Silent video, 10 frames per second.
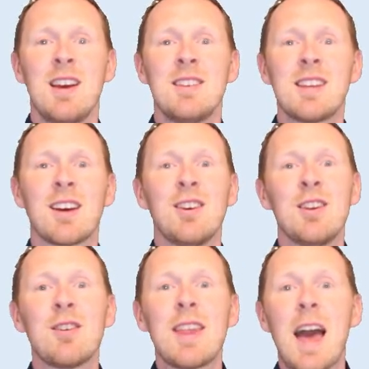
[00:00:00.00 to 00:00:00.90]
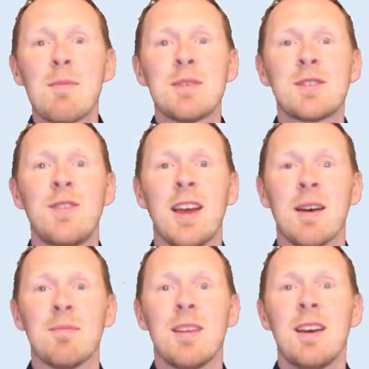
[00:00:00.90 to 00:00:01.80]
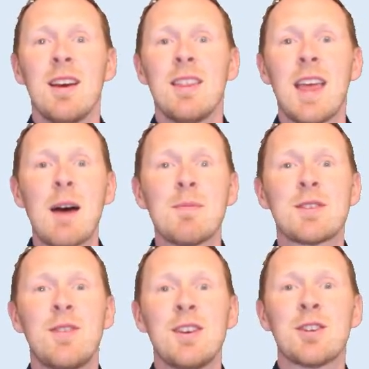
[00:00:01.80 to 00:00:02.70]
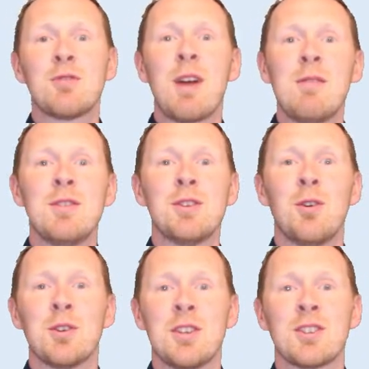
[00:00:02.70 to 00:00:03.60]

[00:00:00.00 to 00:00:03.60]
Secondly, you've got the atmosphere. The atmosphere is a great resource.